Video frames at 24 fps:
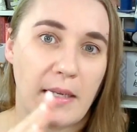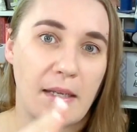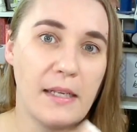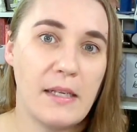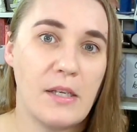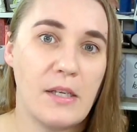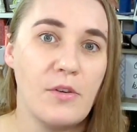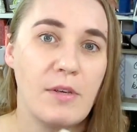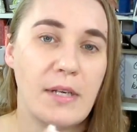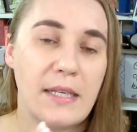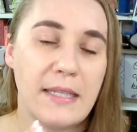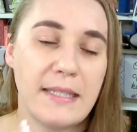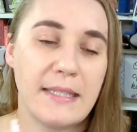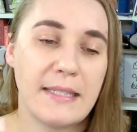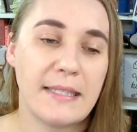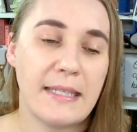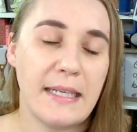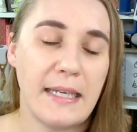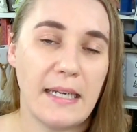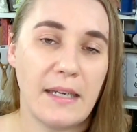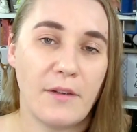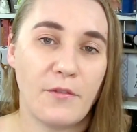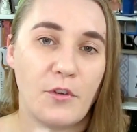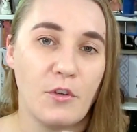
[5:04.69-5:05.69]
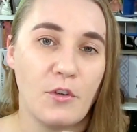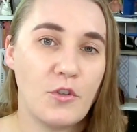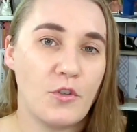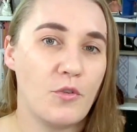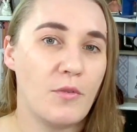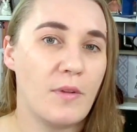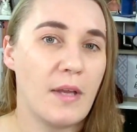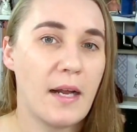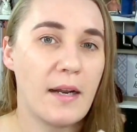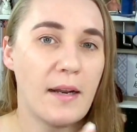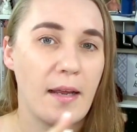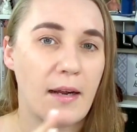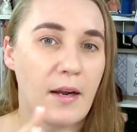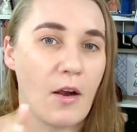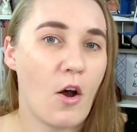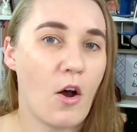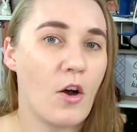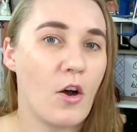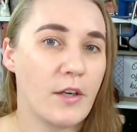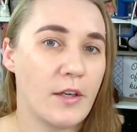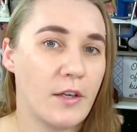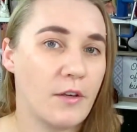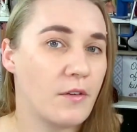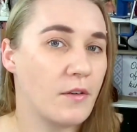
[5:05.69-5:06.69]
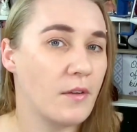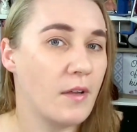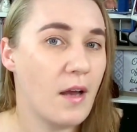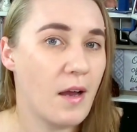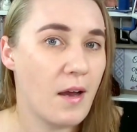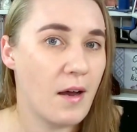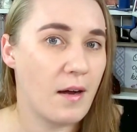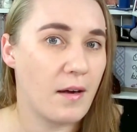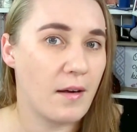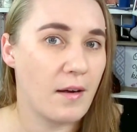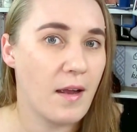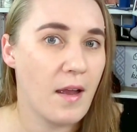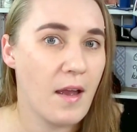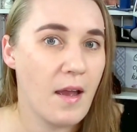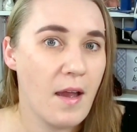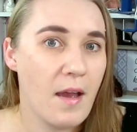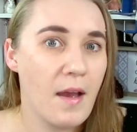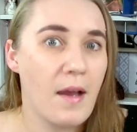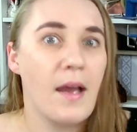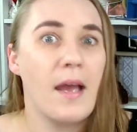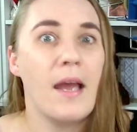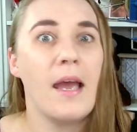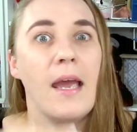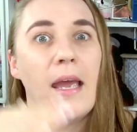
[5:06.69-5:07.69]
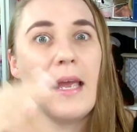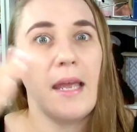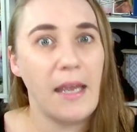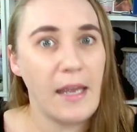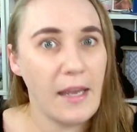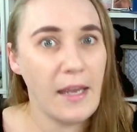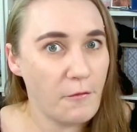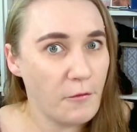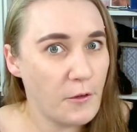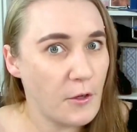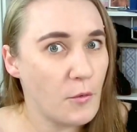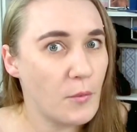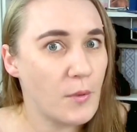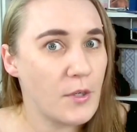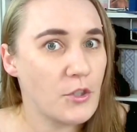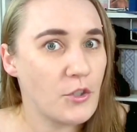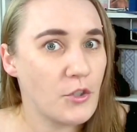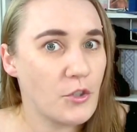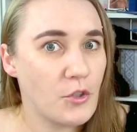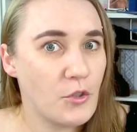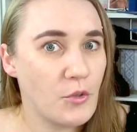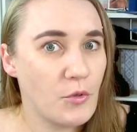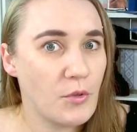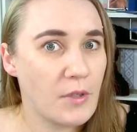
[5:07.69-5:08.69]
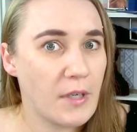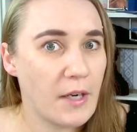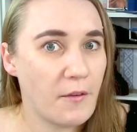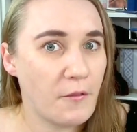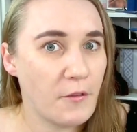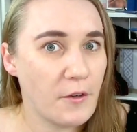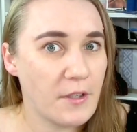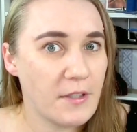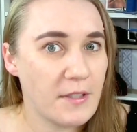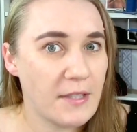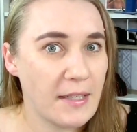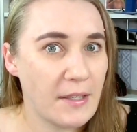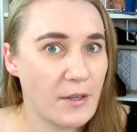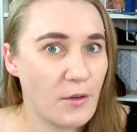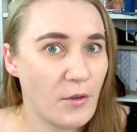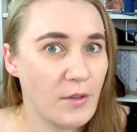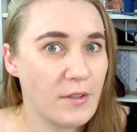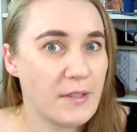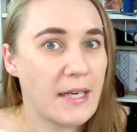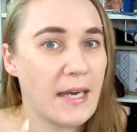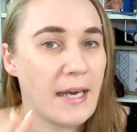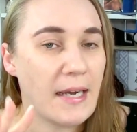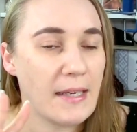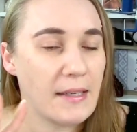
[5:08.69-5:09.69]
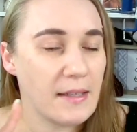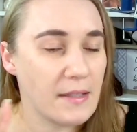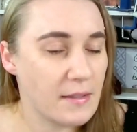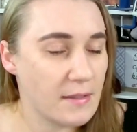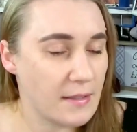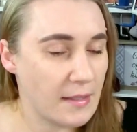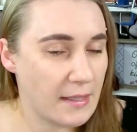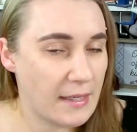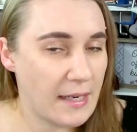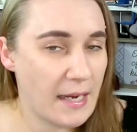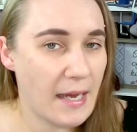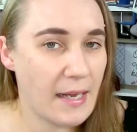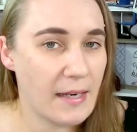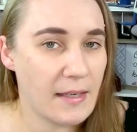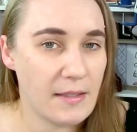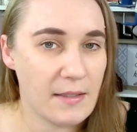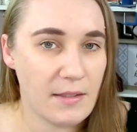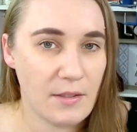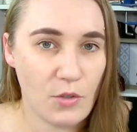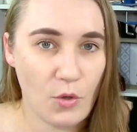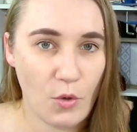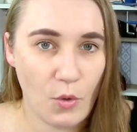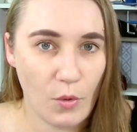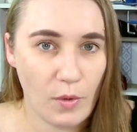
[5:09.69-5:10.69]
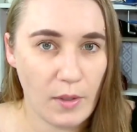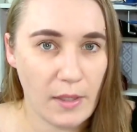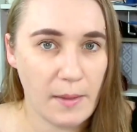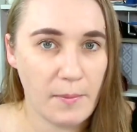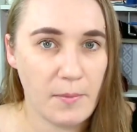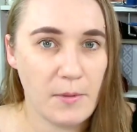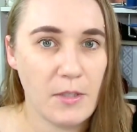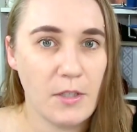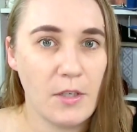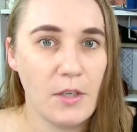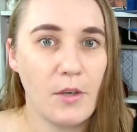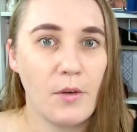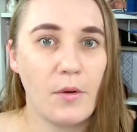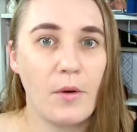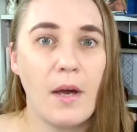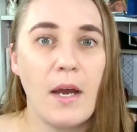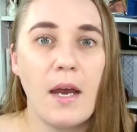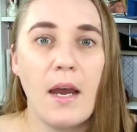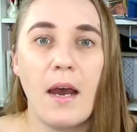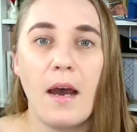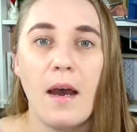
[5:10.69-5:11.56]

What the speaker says: And then you can see if you do that like all year long, if you wish to do it every single day. That's, again, it's totally up to you.